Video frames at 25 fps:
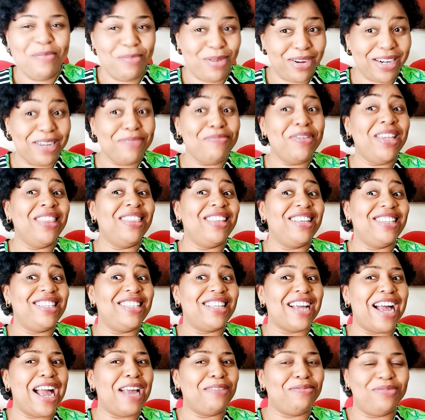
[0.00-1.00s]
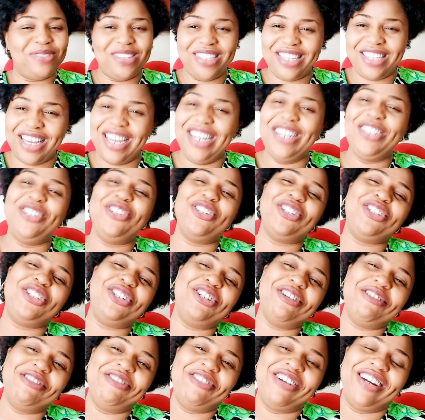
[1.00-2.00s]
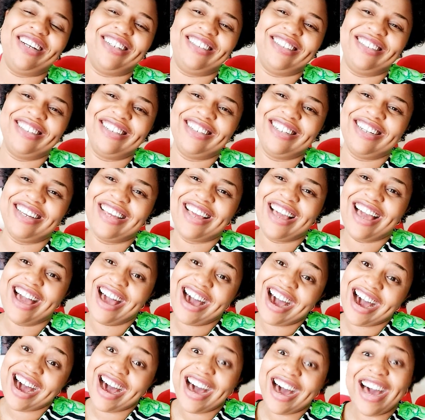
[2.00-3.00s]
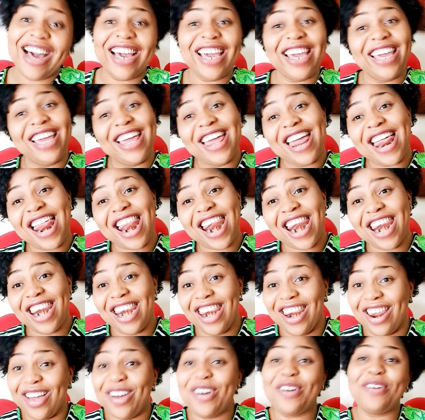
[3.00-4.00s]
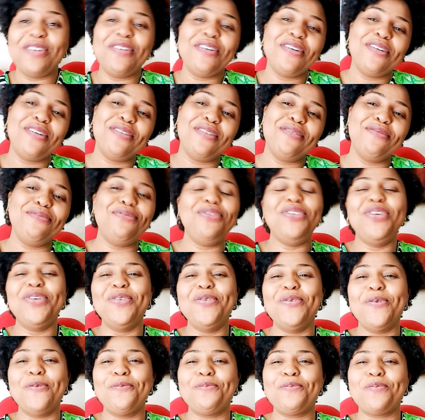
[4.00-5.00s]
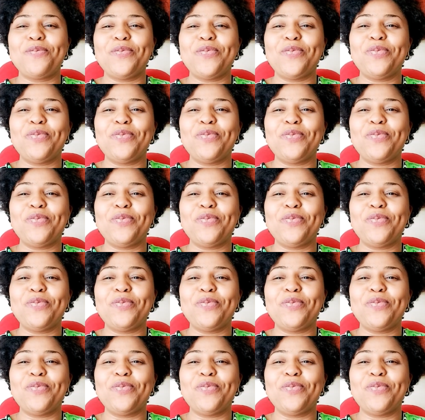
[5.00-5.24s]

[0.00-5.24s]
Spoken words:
But I mean this time, say it to your children. I love you.